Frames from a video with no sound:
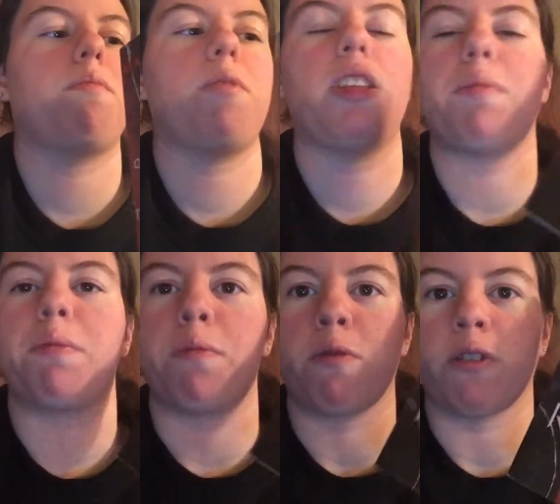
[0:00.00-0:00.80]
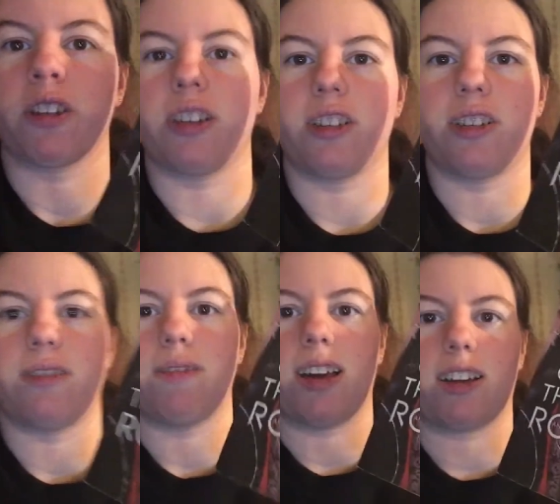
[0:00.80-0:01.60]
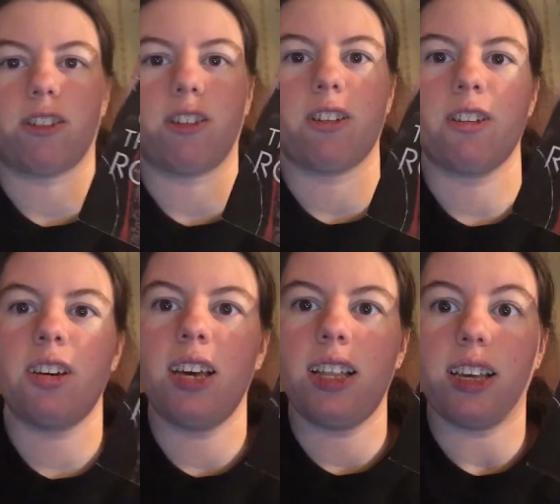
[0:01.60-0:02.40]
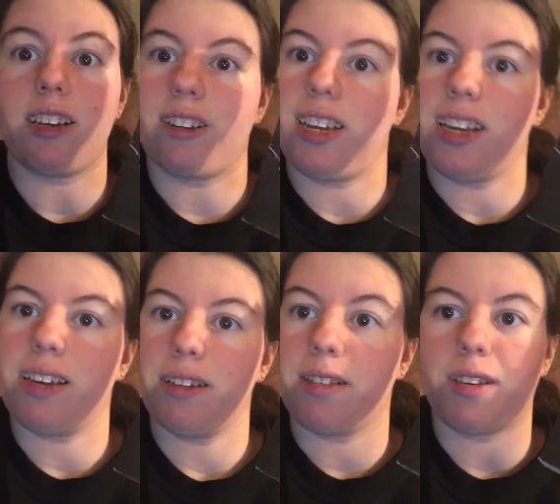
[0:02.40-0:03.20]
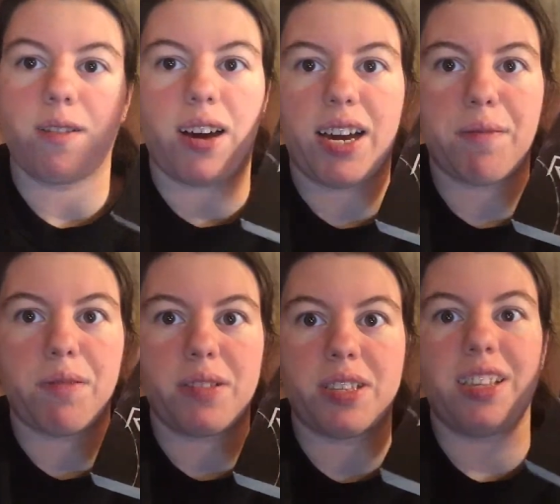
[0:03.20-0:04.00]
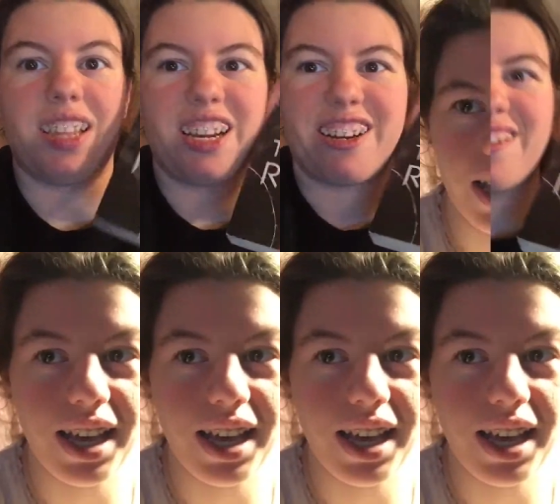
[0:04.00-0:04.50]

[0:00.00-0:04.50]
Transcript: a little bit more into ACOTAR later today, so I will see you later.